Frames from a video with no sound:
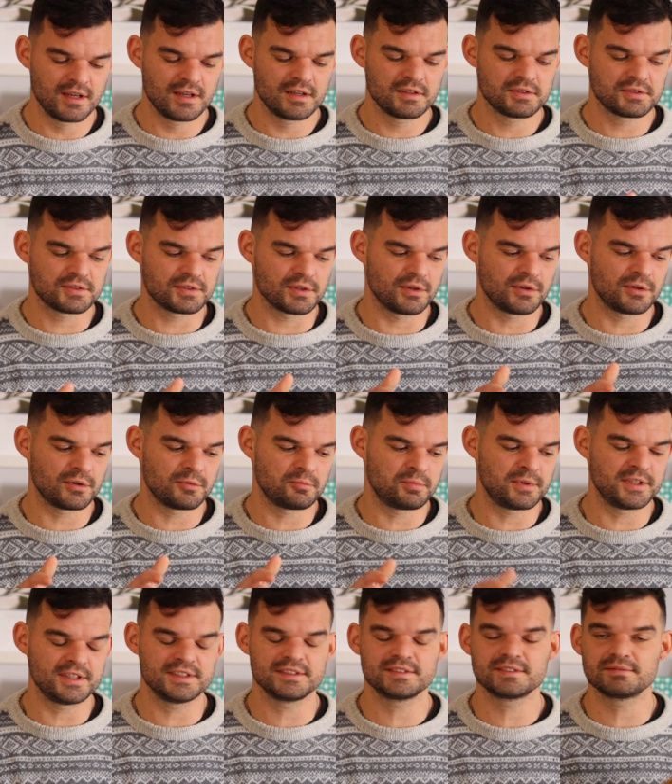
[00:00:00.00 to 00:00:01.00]
So
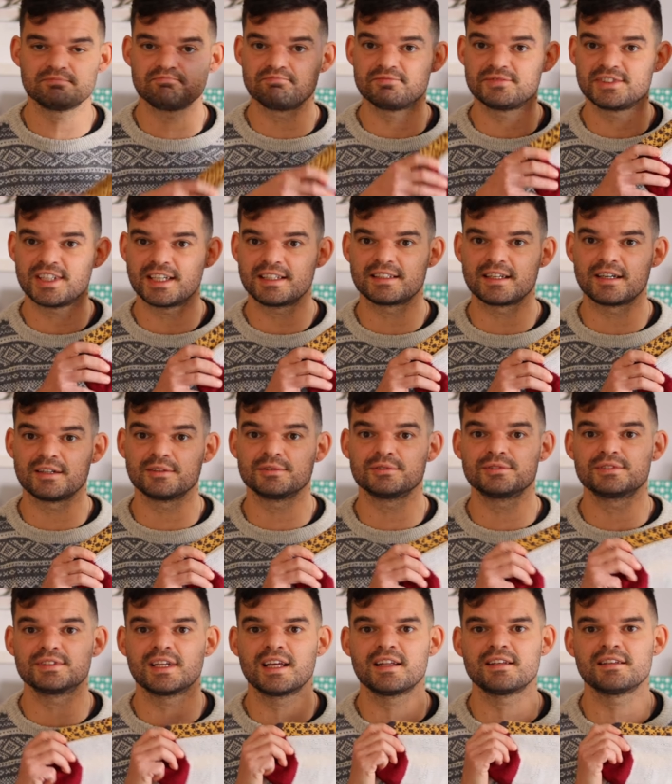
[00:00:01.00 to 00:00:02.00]
please check it
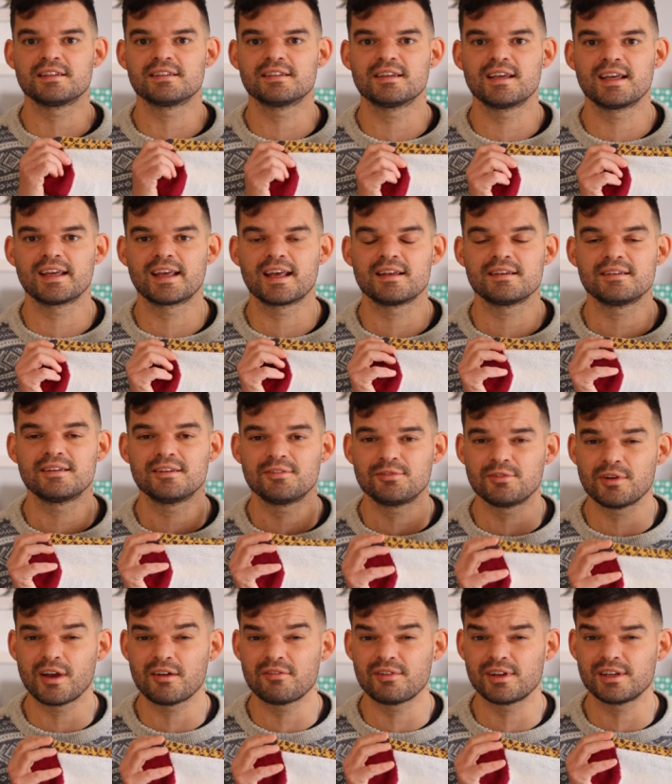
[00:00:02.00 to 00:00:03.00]
out and again, if
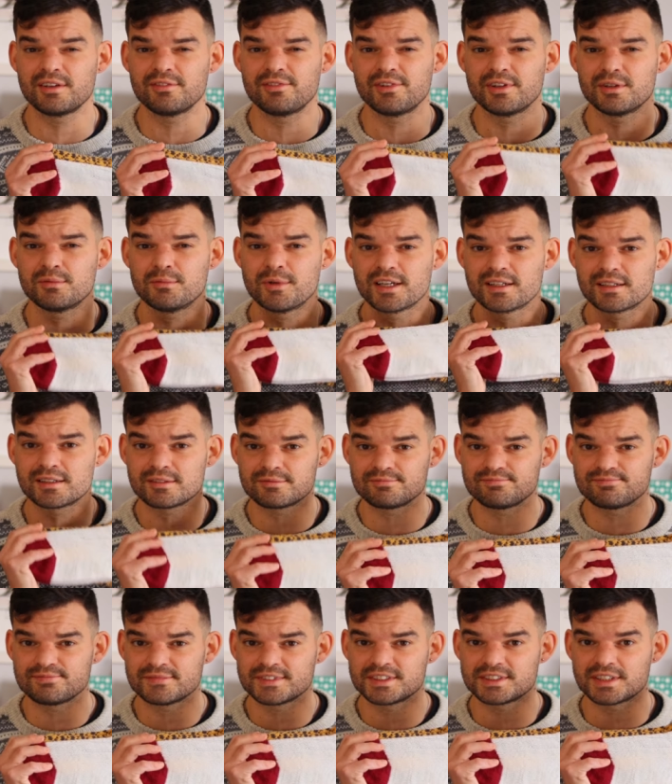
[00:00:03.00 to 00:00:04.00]
you have any feedback,
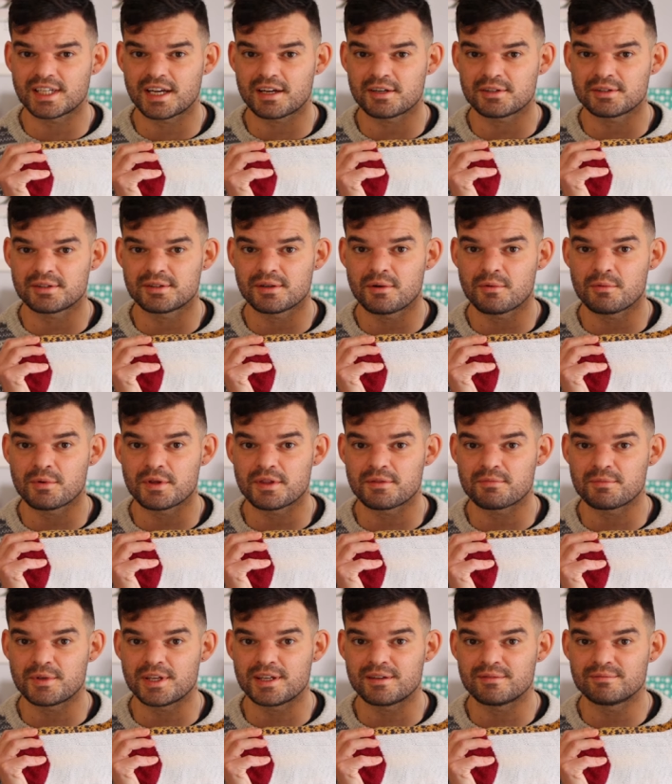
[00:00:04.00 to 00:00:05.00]
share it with
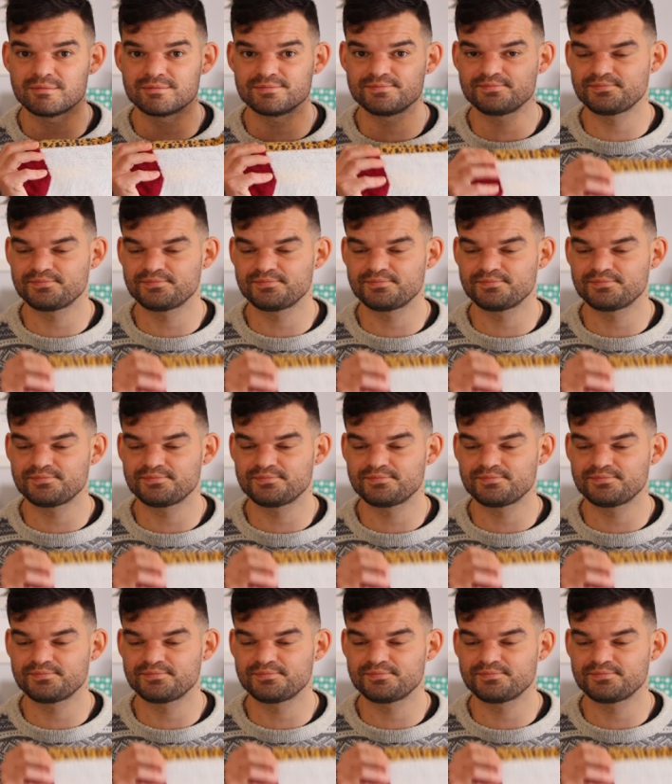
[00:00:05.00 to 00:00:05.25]
me.